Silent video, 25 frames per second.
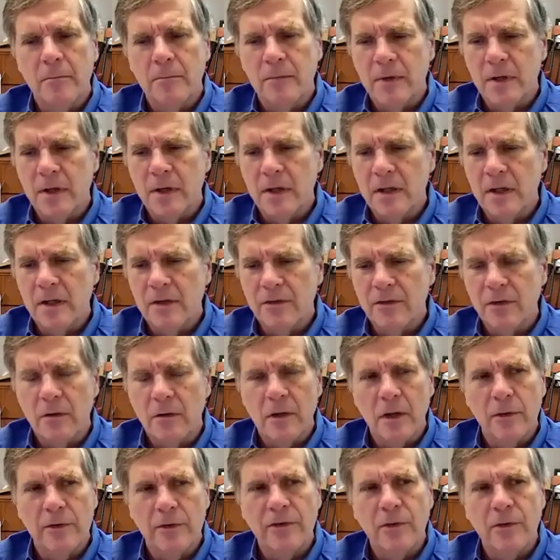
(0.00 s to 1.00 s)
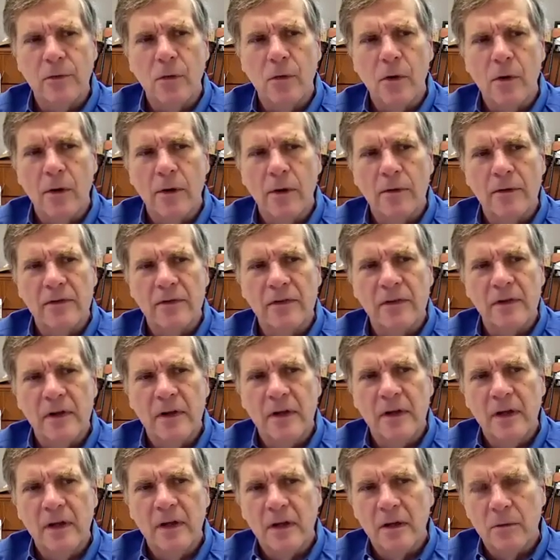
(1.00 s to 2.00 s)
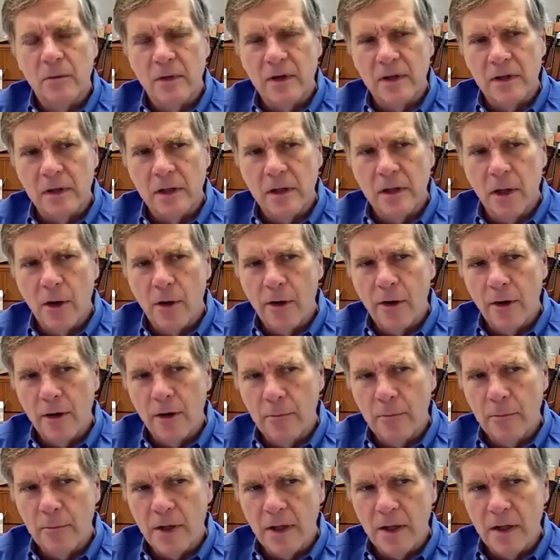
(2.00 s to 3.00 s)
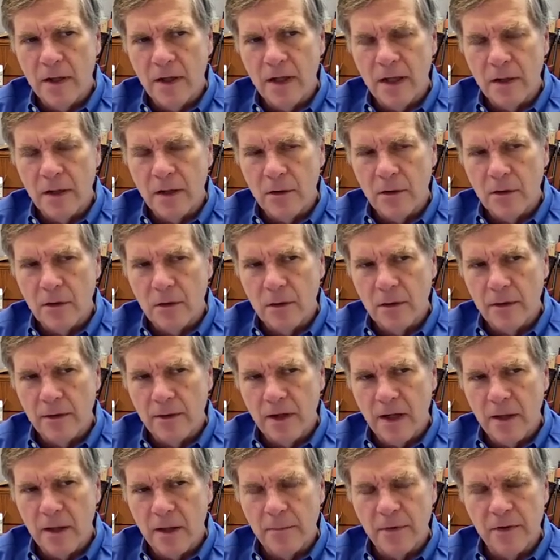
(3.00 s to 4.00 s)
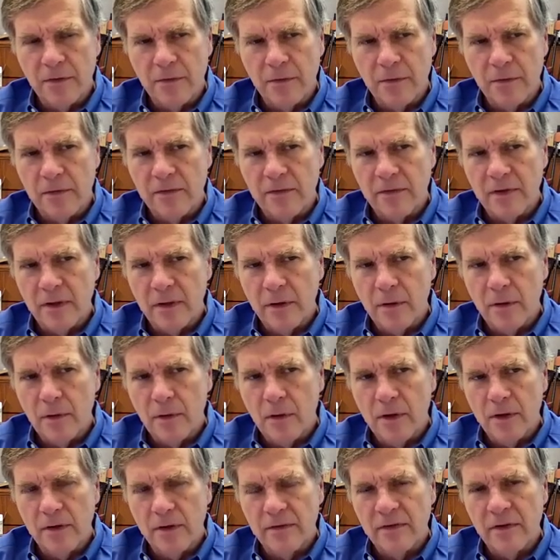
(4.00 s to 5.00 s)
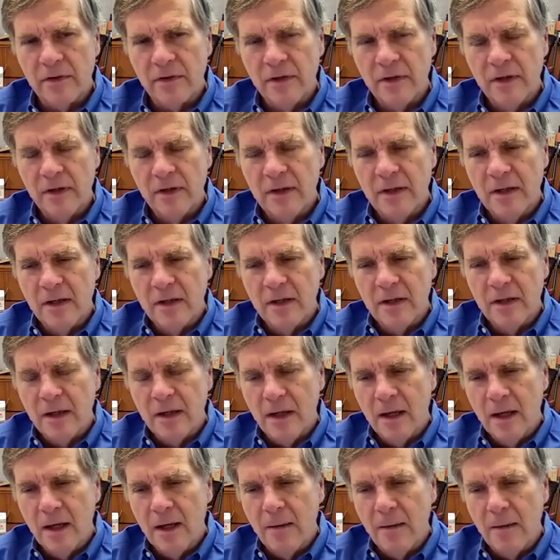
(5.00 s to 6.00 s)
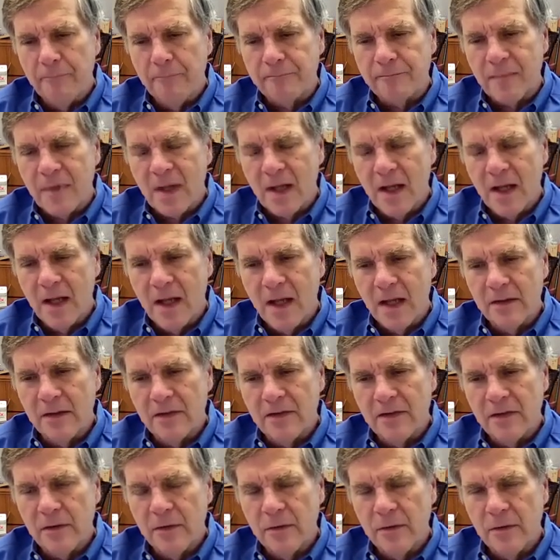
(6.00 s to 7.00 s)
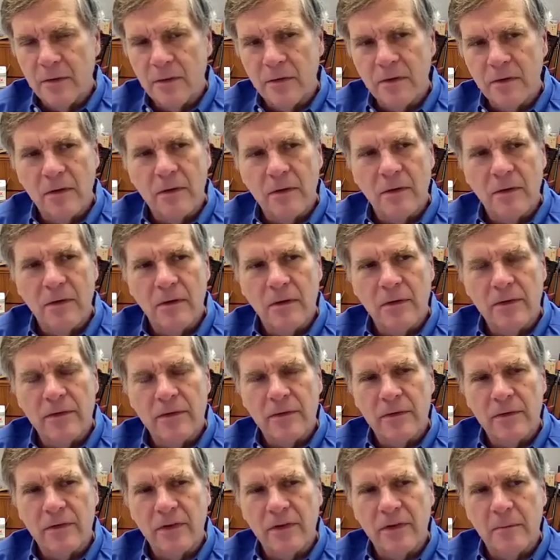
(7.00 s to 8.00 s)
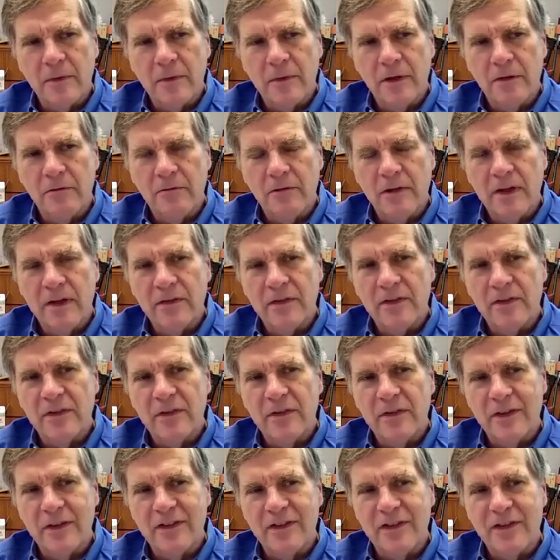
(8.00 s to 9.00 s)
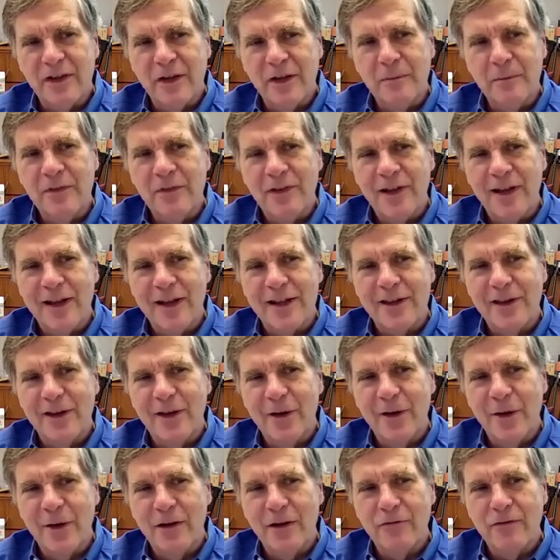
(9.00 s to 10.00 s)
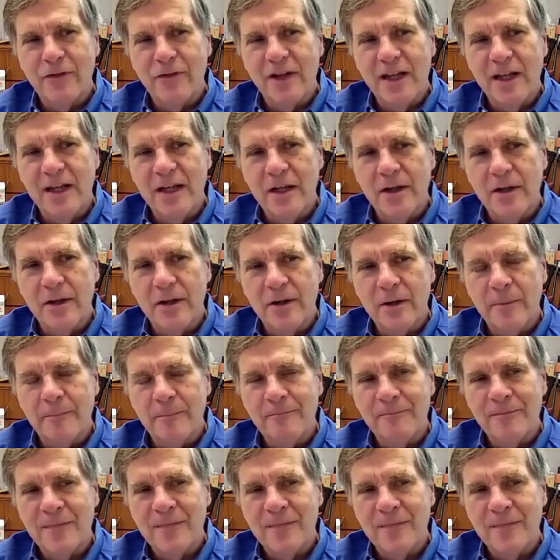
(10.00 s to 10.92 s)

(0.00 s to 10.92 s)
in these close quarters with lower humidity and cooler temperatures indoors. And so those are some of the reasons. It seems like, though, every year,